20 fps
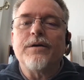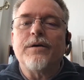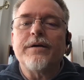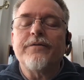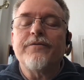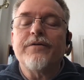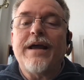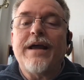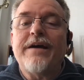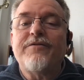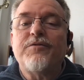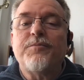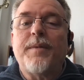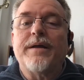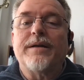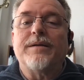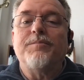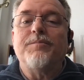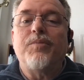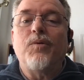don't even have them
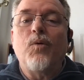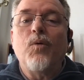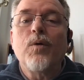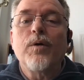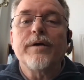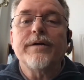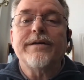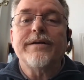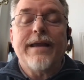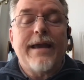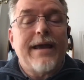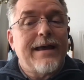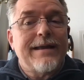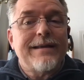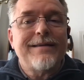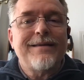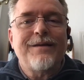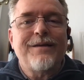on a board yet.